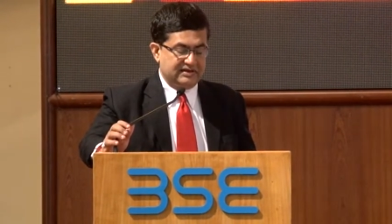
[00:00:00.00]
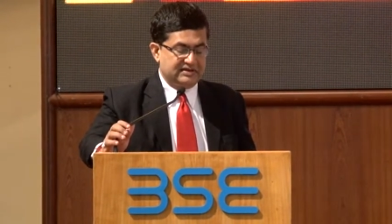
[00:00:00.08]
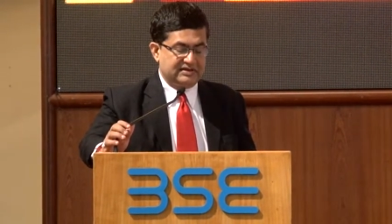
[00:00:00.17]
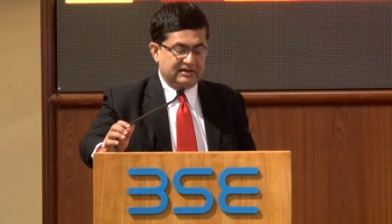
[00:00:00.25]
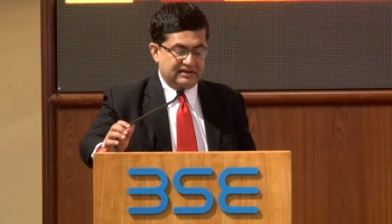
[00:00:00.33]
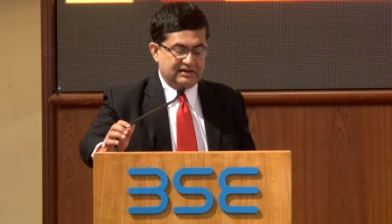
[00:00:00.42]

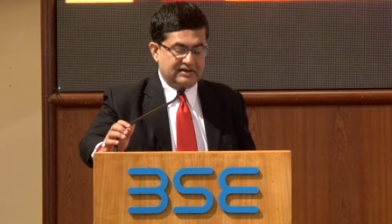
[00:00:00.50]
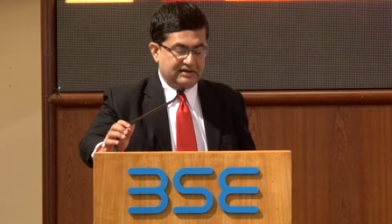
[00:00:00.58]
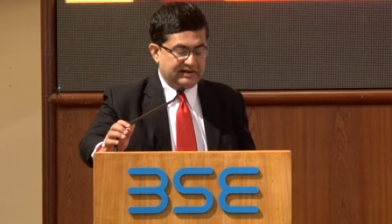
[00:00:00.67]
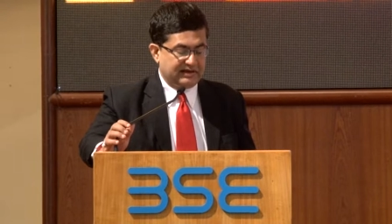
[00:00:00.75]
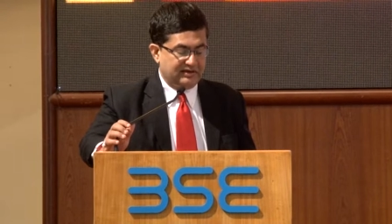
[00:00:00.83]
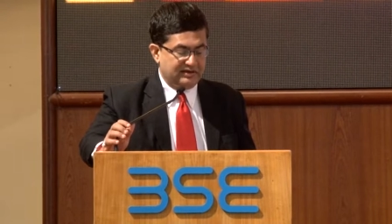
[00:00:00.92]
Zensar
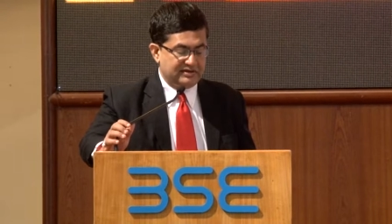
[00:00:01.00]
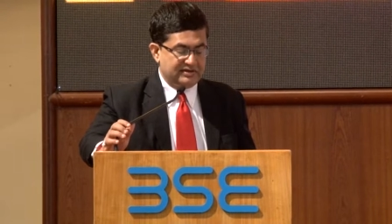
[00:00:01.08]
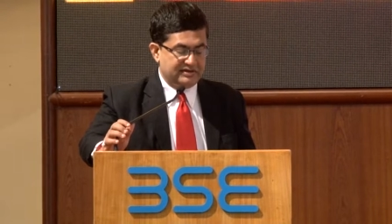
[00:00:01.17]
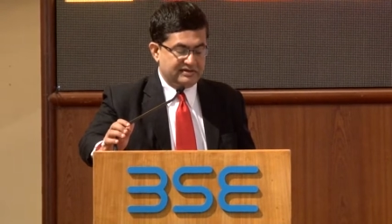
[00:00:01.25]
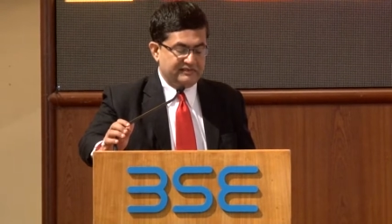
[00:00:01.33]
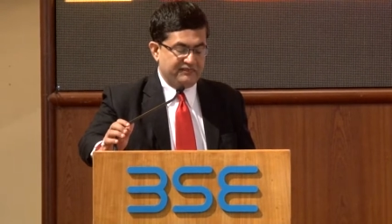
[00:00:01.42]

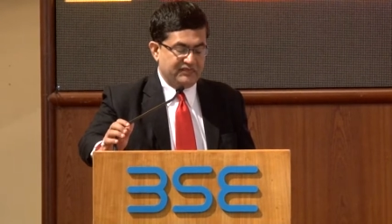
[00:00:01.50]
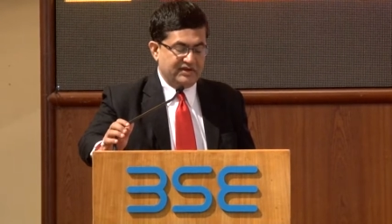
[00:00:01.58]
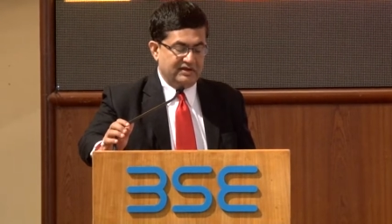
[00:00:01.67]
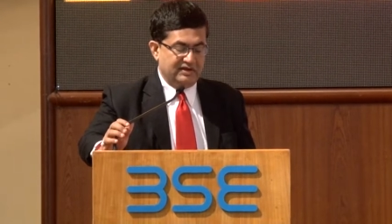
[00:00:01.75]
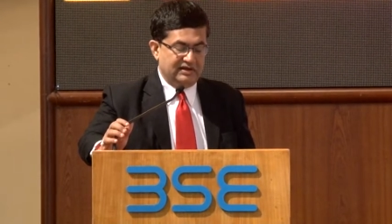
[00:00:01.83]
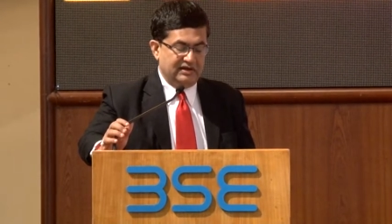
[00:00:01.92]
Technologies.
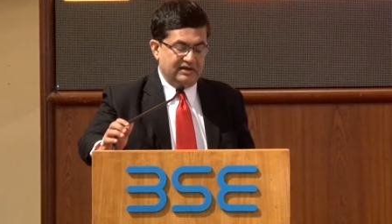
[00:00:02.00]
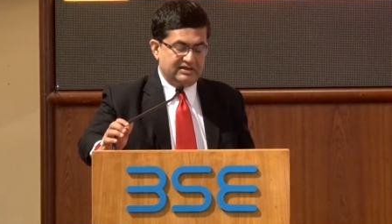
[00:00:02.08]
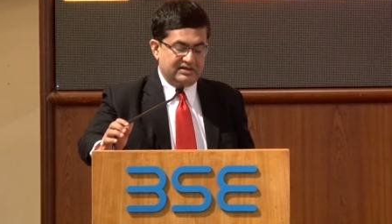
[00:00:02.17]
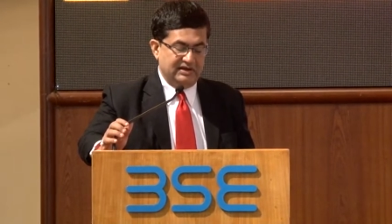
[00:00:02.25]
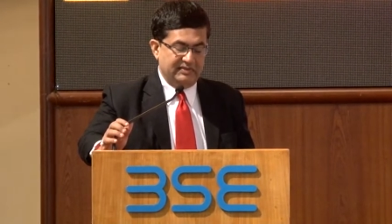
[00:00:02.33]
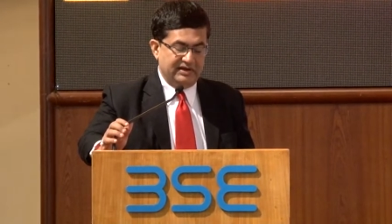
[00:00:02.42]

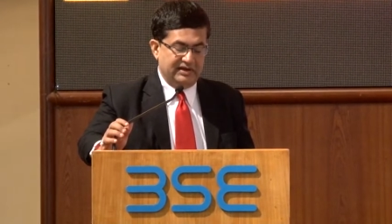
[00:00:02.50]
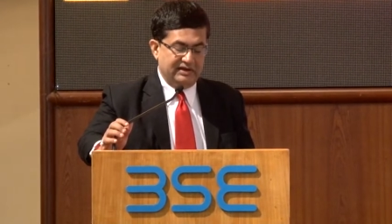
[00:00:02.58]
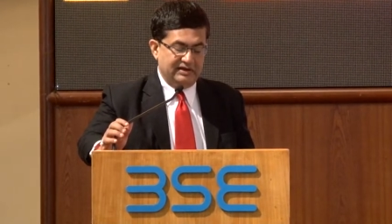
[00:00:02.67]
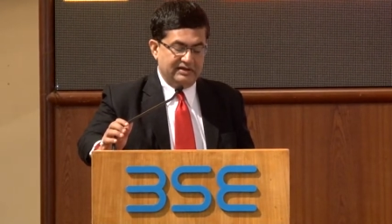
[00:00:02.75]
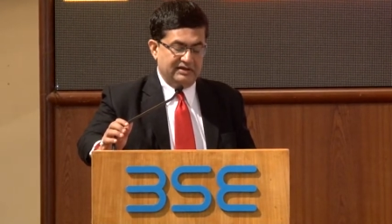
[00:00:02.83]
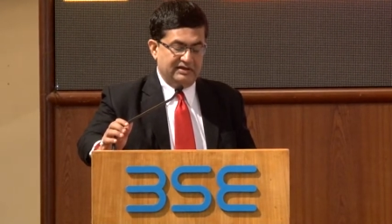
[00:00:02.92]
Nilesh
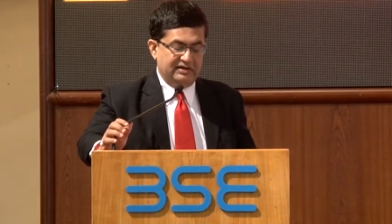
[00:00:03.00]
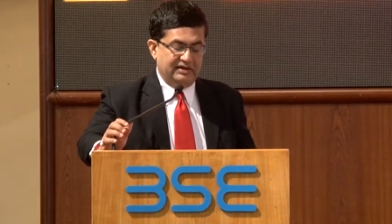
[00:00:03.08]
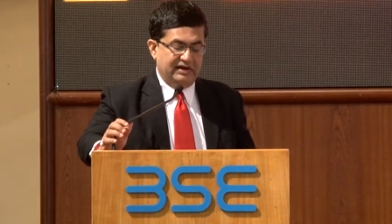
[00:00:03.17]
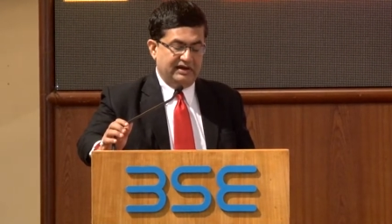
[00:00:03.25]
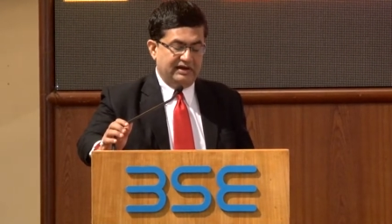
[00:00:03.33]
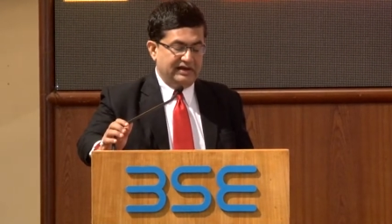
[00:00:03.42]
Limaye,
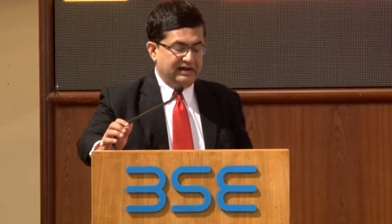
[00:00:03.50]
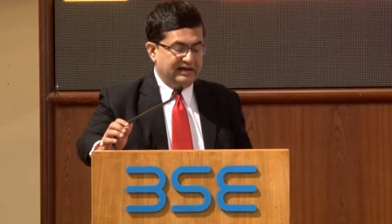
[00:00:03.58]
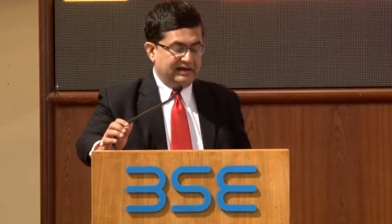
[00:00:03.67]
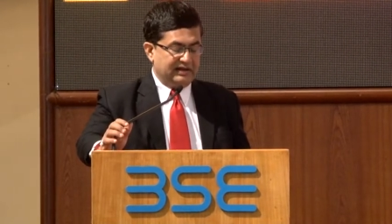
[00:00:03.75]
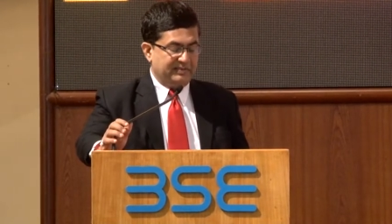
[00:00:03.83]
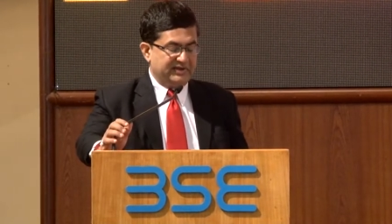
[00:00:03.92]
Head Legal
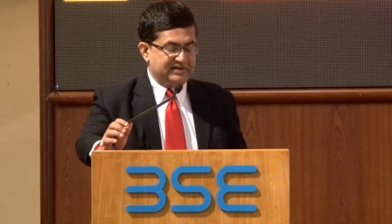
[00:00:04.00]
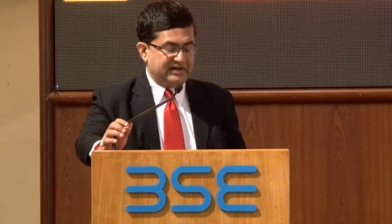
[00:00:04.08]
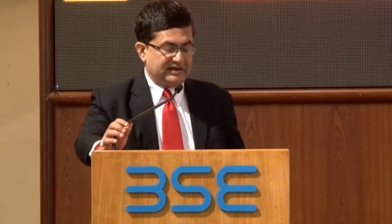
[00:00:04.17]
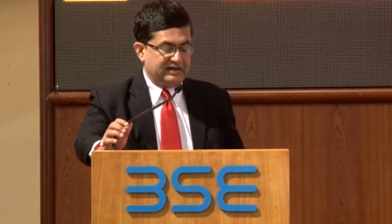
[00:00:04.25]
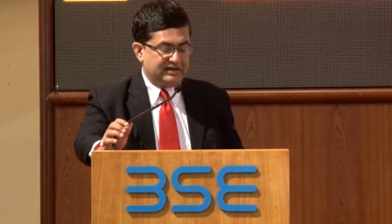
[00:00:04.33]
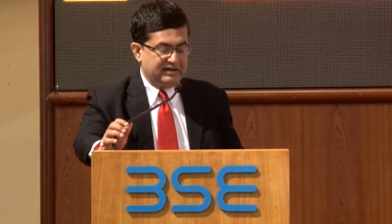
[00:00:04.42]
and Company
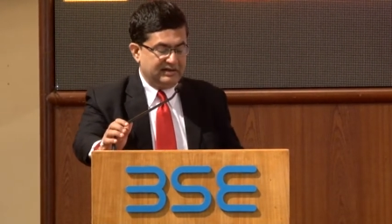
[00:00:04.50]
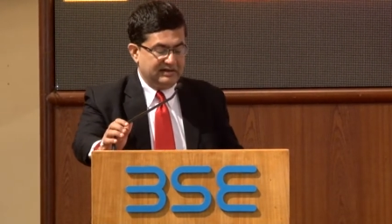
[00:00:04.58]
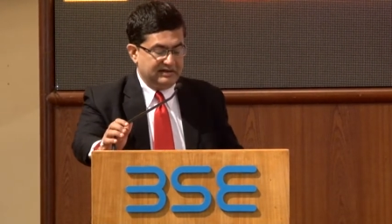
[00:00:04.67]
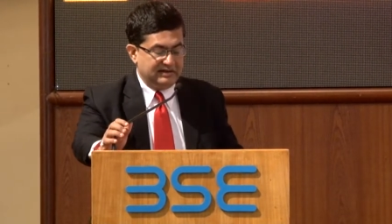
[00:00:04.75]
Secretary.